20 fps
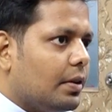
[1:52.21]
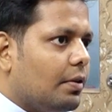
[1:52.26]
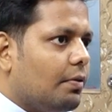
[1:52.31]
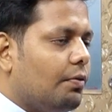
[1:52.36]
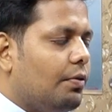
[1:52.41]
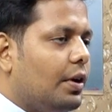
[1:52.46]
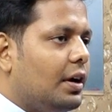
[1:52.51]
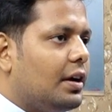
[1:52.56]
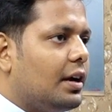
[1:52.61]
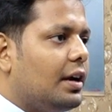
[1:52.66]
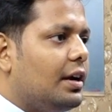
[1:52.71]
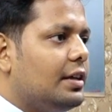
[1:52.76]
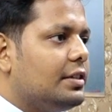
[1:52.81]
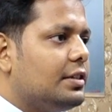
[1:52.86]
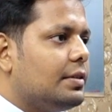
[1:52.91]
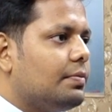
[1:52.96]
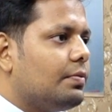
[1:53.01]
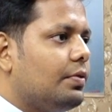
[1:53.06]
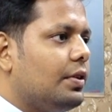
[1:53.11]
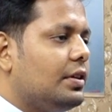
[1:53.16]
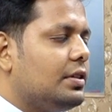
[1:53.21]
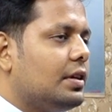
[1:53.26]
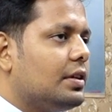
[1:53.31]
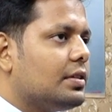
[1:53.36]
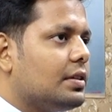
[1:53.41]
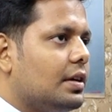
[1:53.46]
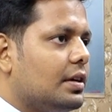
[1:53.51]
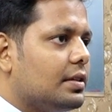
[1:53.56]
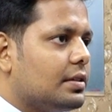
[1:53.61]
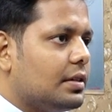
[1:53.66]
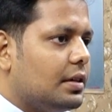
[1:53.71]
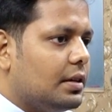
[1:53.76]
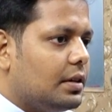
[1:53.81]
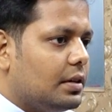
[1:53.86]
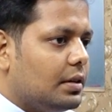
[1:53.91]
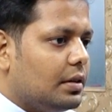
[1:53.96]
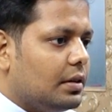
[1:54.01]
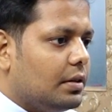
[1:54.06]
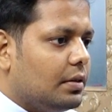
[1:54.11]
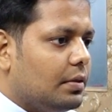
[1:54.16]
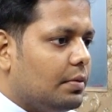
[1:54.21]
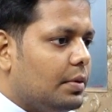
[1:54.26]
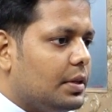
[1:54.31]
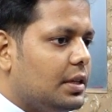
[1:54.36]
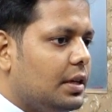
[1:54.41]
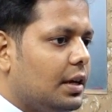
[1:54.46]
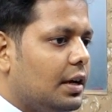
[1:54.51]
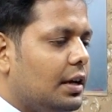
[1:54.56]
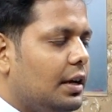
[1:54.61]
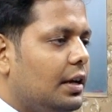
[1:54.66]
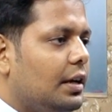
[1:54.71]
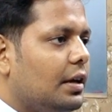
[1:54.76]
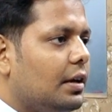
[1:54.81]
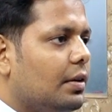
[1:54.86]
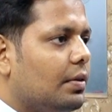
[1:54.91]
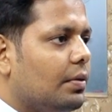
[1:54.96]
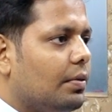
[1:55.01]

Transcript: federalism features are, sir, basically